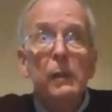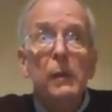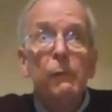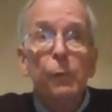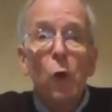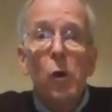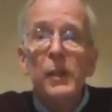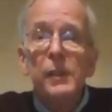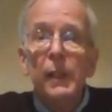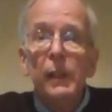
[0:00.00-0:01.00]
inform
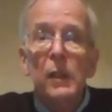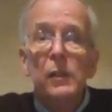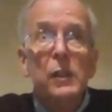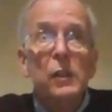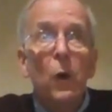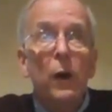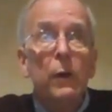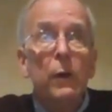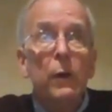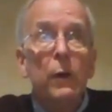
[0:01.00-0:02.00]
us that this is one of